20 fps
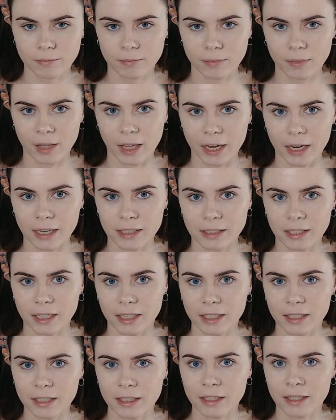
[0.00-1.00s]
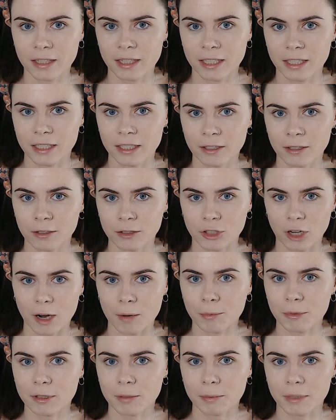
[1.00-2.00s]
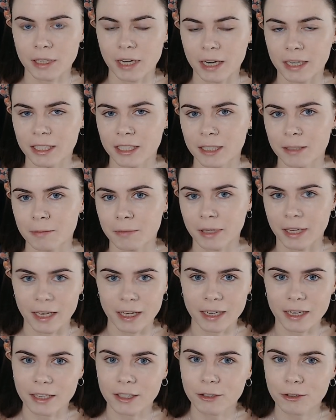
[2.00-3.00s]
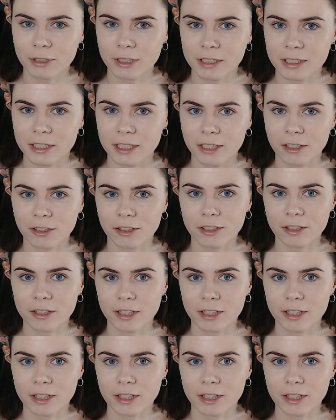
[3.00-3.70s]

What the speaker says: Like I said in the shop with me, I didn't get a new concealer.